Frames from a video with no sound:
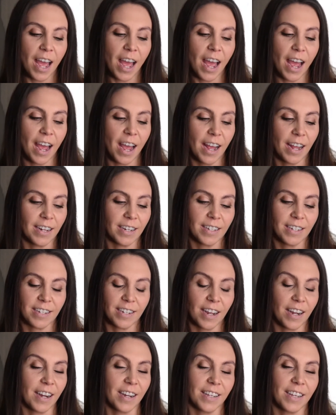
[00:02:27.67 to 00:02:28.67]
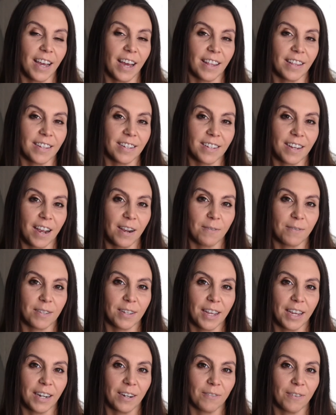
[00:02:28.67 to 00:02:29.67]
And yeah, this guy was
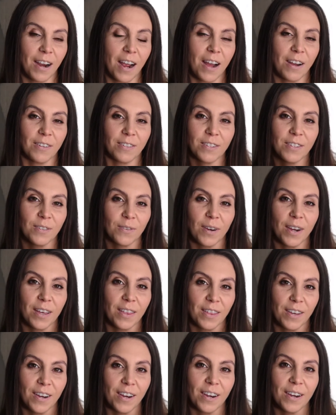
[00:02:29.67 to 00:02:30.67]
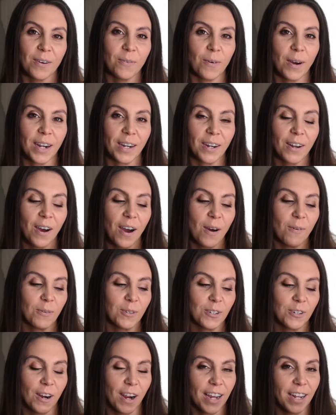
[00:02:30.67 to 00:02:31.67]
laying around, so I thought, why not? We'll
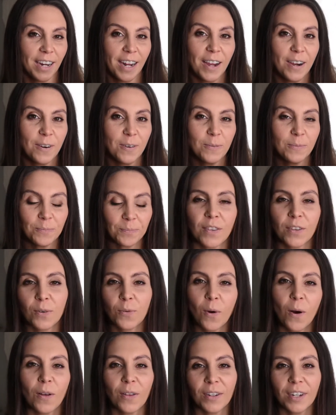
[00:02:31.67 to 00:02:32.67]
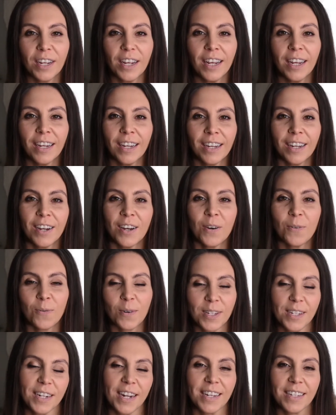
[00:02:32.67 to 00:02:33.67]
try it out. The quality
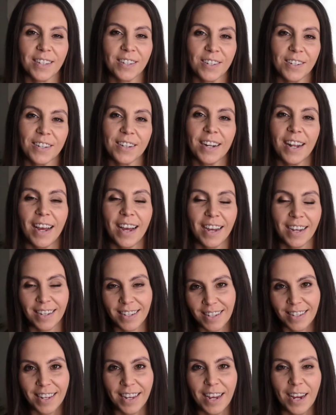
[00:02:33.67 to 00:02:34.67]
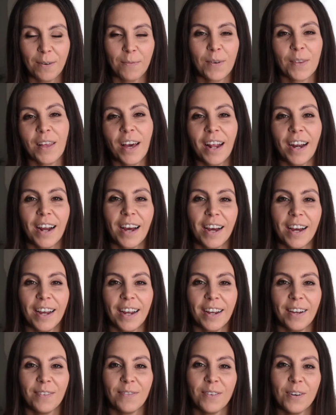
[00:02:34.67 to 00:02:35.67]
wasn't as good as the camera that
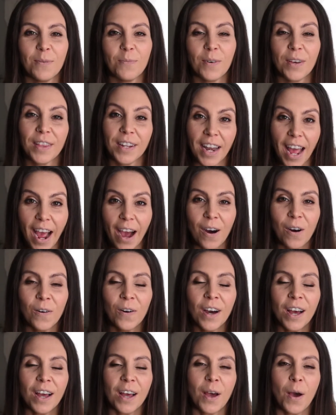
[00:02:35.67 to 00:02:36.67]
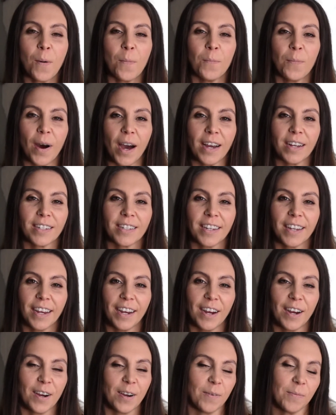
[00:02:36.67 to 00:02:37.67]
I film with now, but
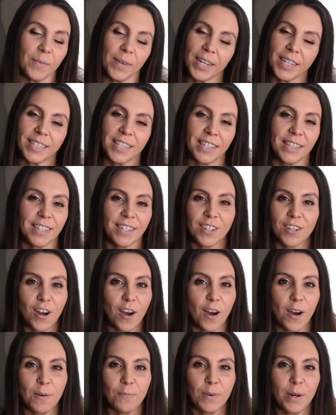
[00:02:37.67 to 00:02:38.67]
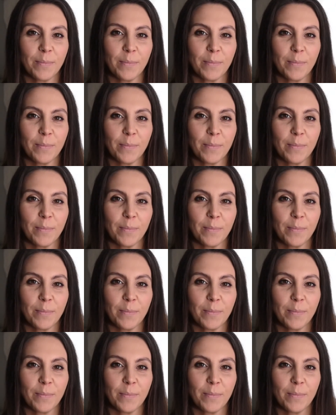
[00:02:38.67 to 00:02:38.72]
it did the job.